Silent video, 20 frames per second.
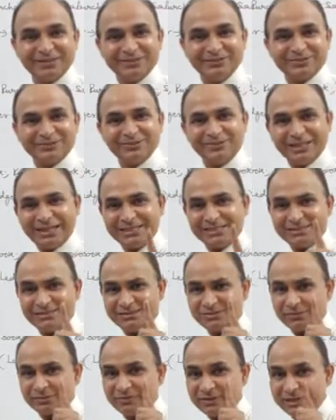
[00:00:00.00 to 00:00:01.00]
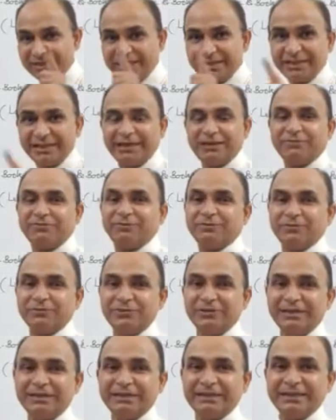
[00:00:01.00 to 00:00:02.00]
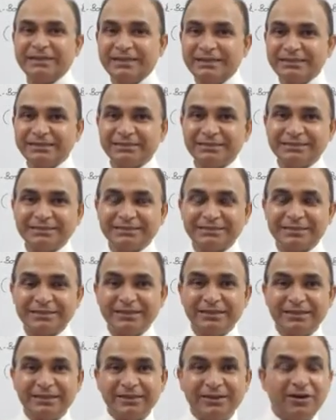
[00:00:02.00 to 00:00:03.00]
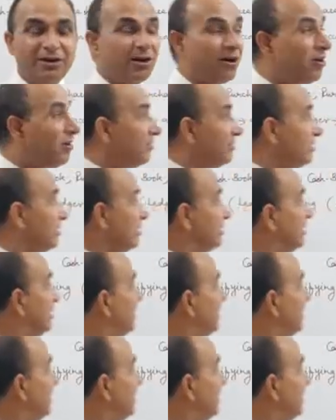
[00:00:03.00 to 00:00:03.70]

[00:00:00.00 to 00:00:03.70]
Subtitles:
So ledger is very helpful in this. All